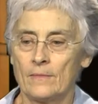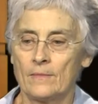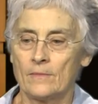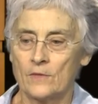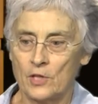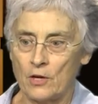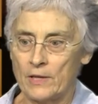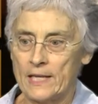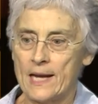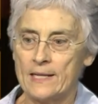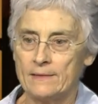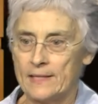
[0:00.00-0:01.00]
So
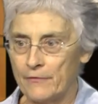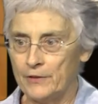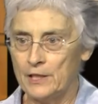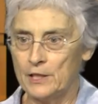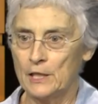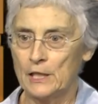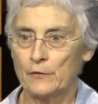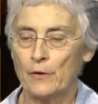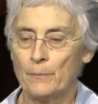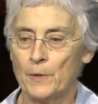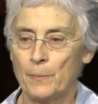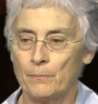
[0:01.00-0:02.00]
again, definitions
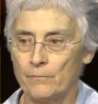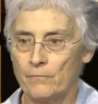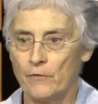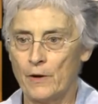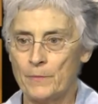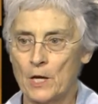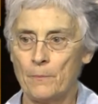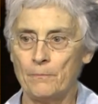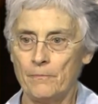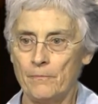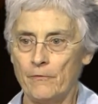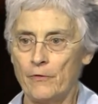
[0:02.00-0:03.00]
from the
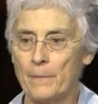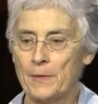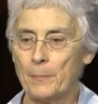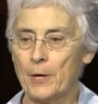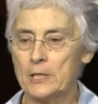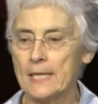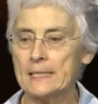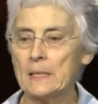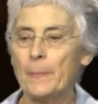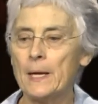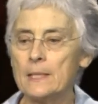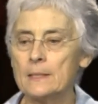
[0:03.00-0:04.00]

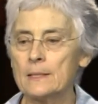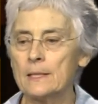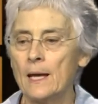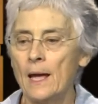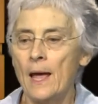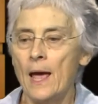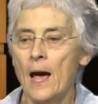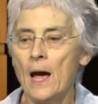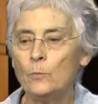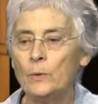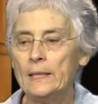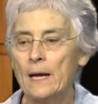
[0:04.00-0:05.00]
participants,
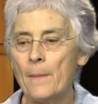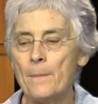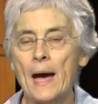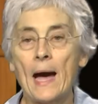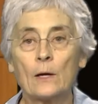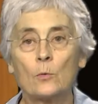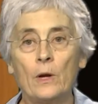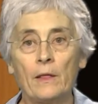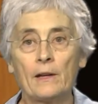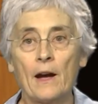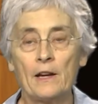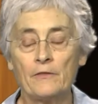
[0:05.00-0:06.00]
and we come back with
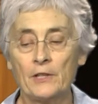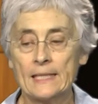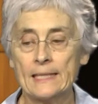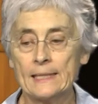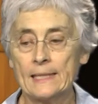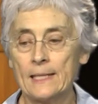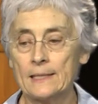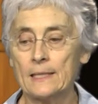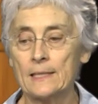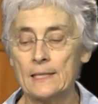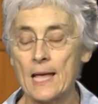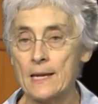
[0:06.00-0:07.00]
kind of a
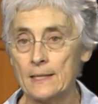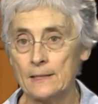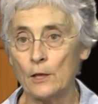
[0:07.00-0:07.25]
consensus that it's a